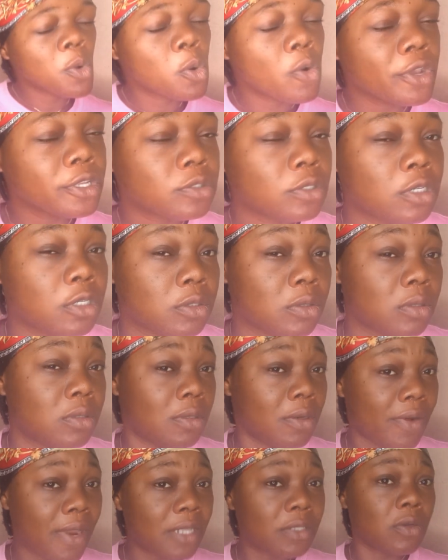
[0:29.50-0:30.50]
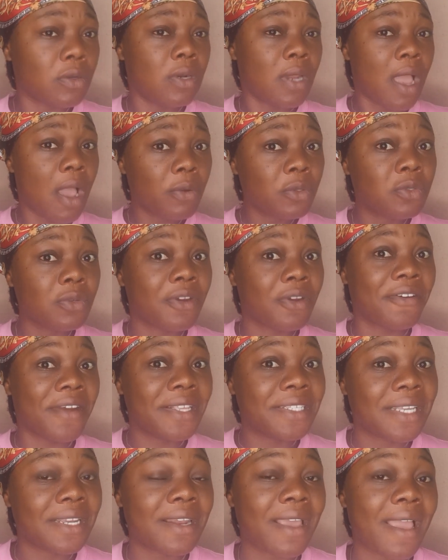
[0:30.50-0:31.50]
we go into the tutorials on how to
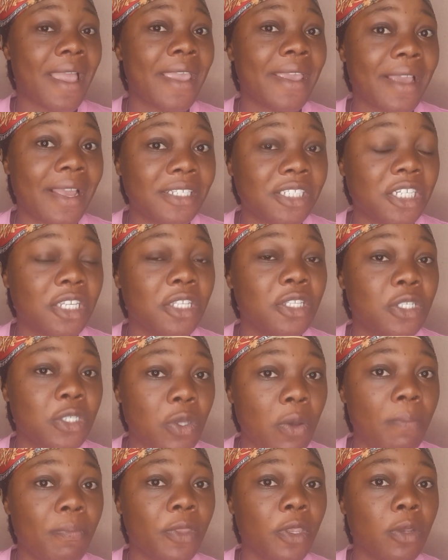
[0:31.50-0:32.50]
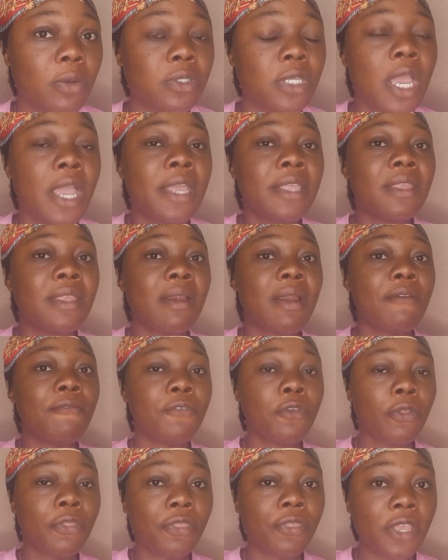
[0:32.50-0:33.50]
create an eye-catching thumbnails, there are a
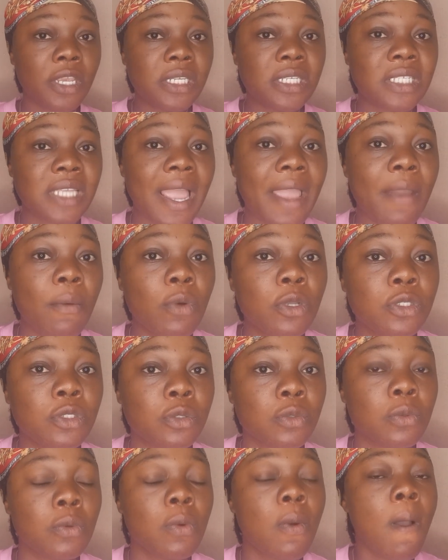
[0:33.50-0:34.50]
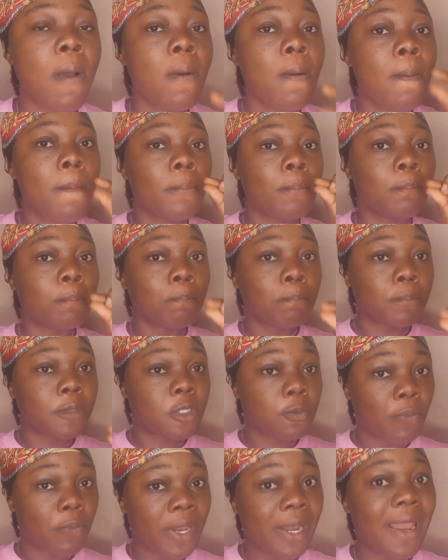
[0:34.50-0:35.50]
few things I want to
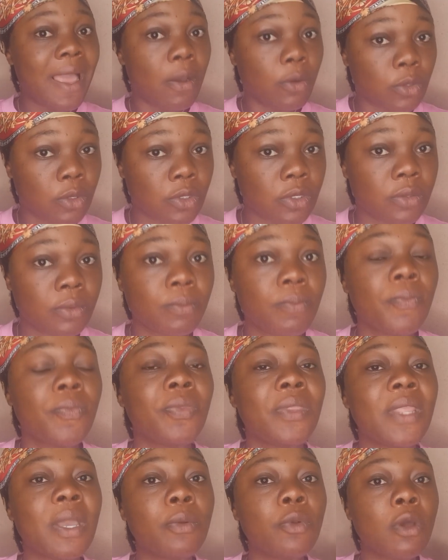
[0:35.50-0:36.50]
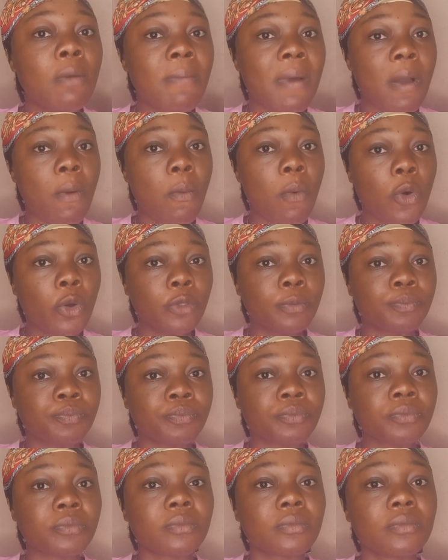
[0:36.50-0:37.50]
spill out. Now, number one,
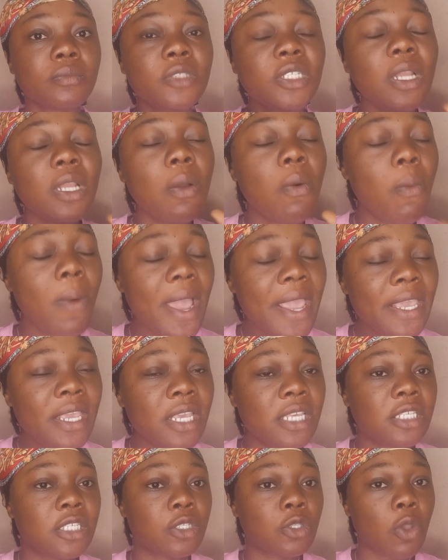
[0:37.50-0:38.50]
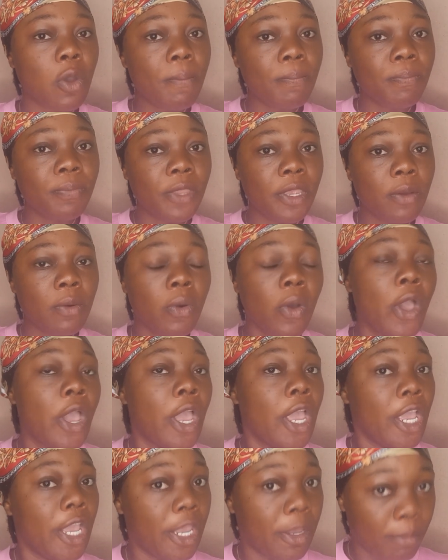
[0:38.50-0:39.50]
why is thumbnail
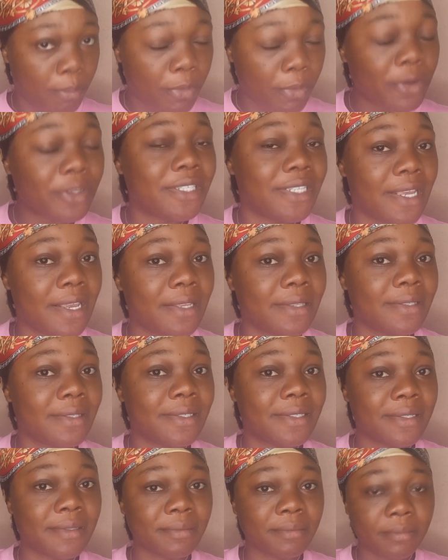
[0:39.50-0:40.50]
important?